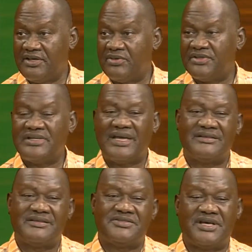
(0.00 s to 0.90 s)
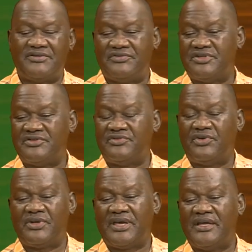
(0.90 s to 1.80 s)
You know, it's like the child, first of
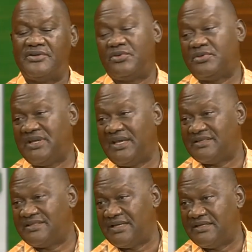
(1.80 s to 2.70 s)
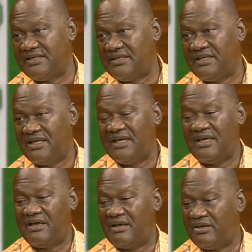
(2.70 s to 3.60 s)
all, can't hold an egg steady,
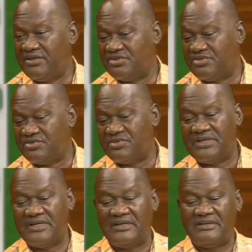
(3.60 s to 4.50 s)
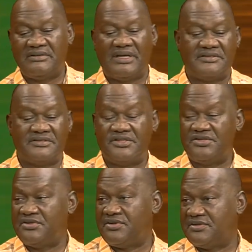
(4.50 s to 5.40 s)
uh, is drooling, has
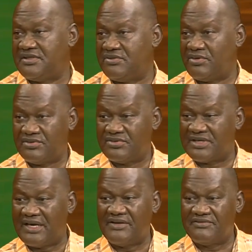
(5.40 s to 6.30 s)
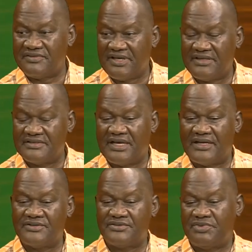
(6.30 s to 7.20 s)
seizures, all those kind of things
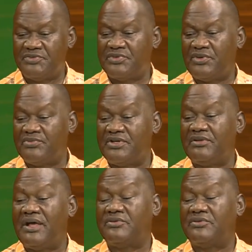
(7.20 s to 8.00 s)
that people hope they'll